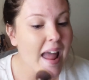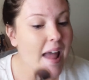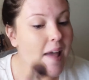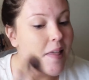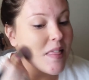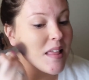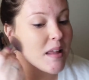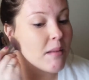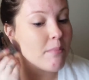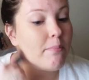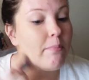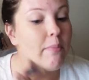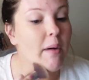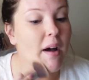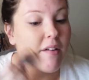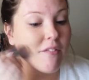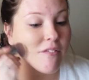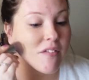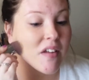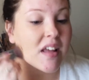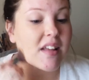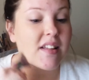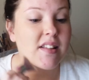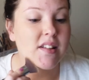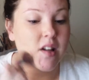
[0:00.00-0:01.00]
and then
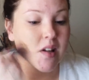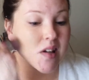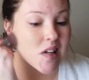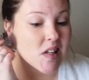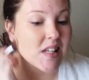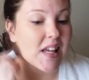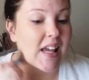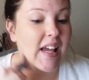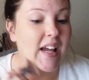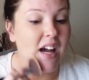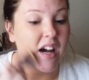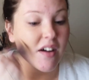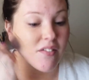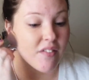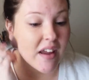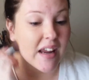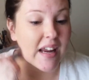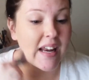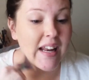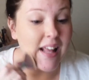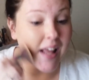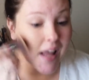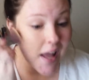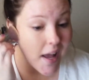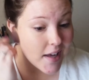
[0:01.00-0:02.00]
buffing is going to take off
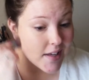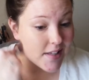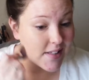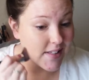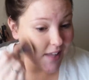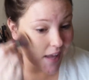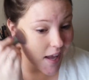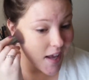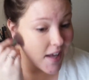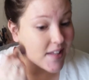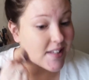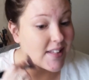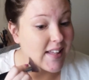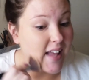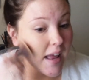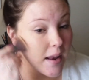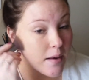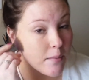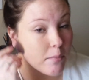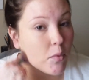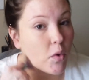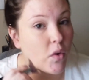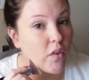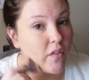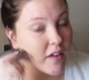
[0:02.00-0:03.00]
any excess
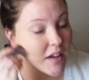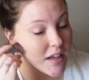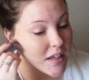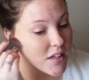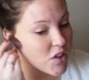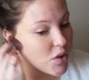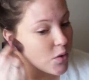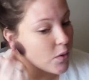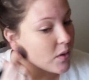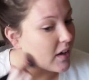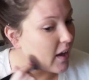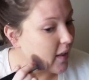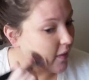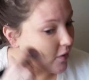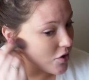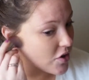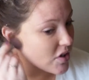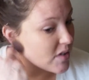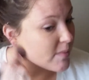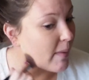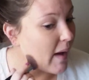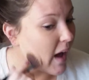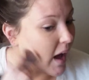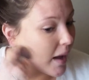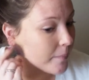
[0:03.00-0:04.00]
and move it to another
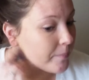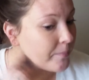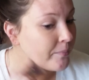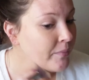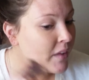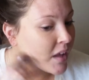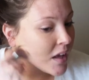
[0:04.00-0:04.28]
spot.